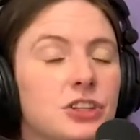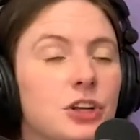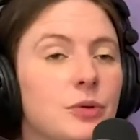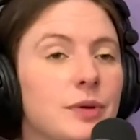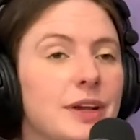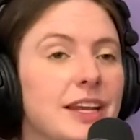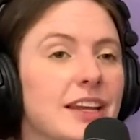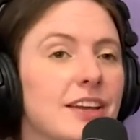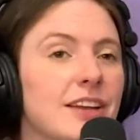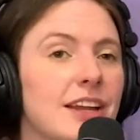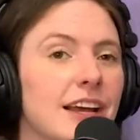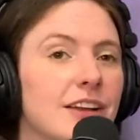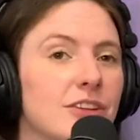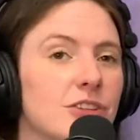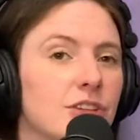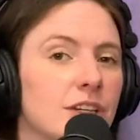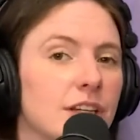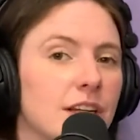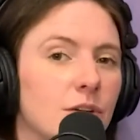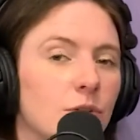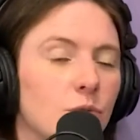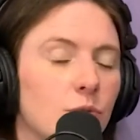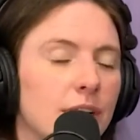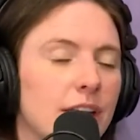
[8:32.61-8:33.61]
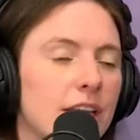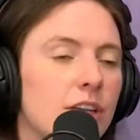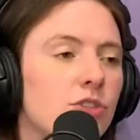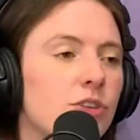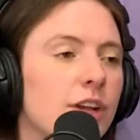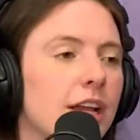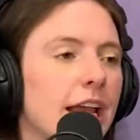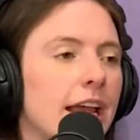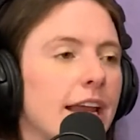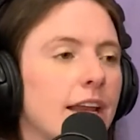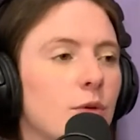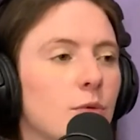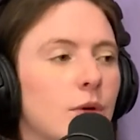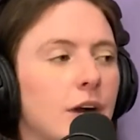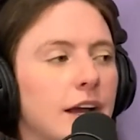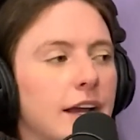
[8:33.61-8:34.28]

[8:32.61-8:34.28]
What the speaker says: No, we did not drink. We didn't drink any wine.